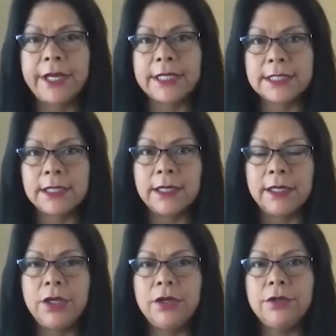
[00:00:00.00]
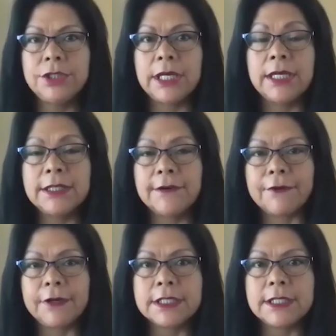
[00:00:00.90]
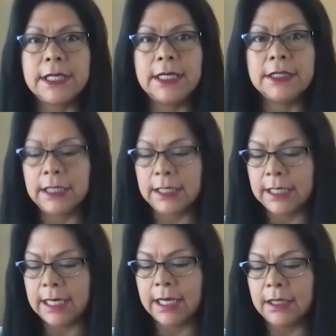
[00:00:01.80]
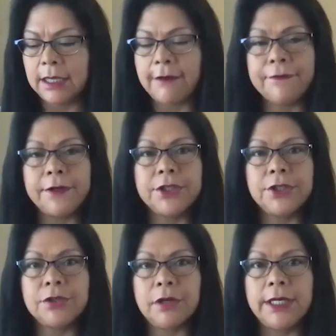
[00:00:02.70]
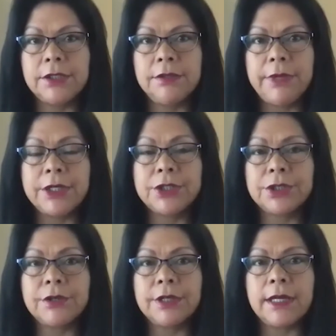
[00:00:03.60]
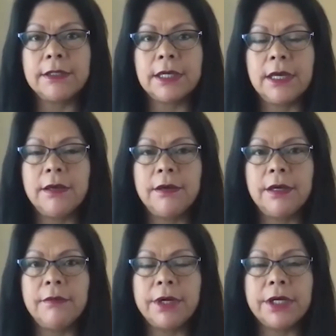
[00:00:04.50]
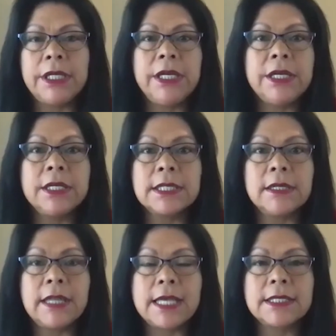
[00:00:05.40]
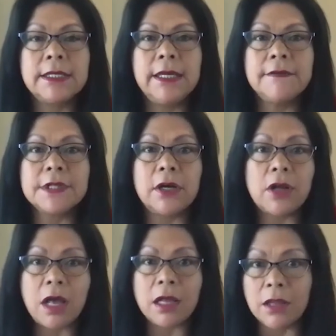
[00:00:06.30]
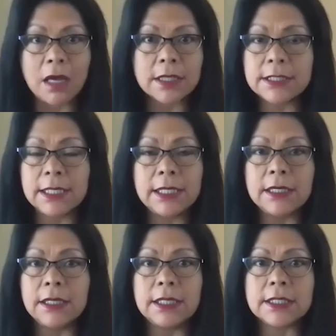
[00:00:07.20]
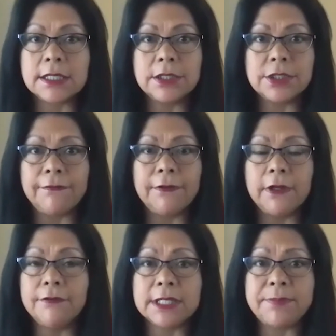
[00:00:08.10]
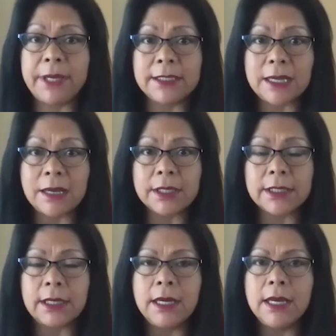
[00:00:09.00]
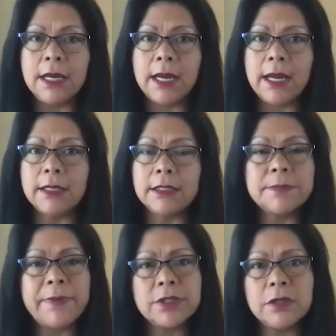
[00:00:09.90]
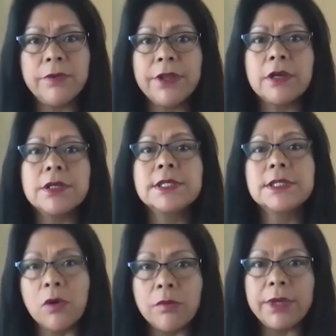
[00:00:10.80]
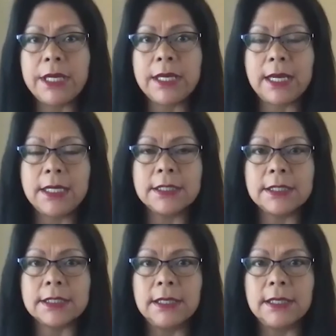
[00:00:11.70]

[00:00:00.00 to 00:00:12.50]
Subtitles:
a huge difference. And again, the effort to try to make sure that American Indians and Alaska Natives are not lost in this shuffle of this pandemic. And especially when there are so many cases,